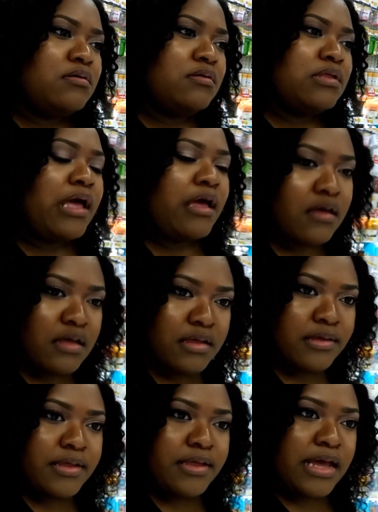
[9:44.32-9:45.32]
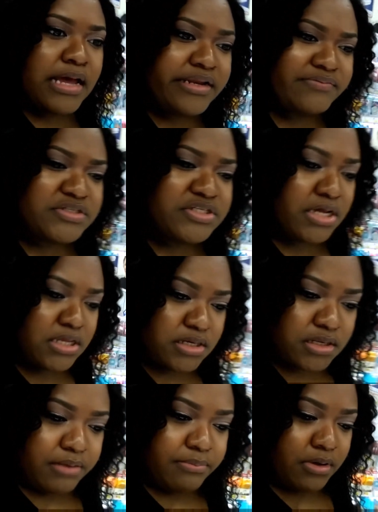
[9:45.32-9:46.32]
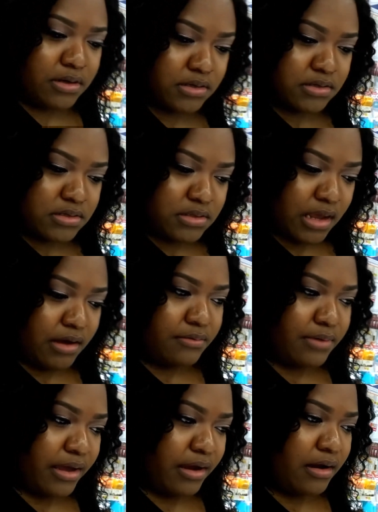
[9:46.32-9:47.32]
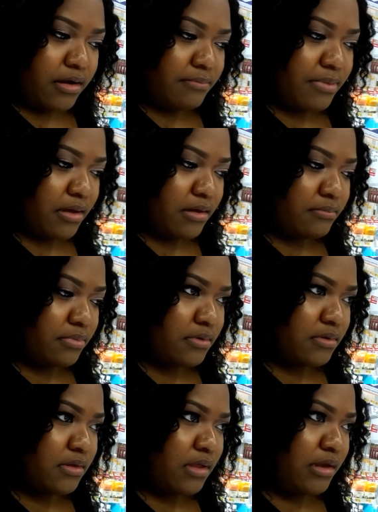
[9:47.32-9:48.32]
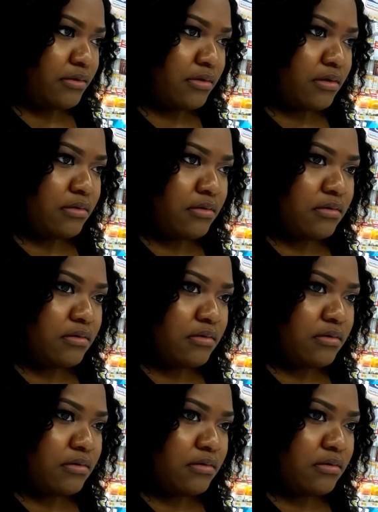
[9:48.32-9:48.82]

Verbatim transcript: Yeah. I never tried any of their products. I, I heard about them, but I don't know.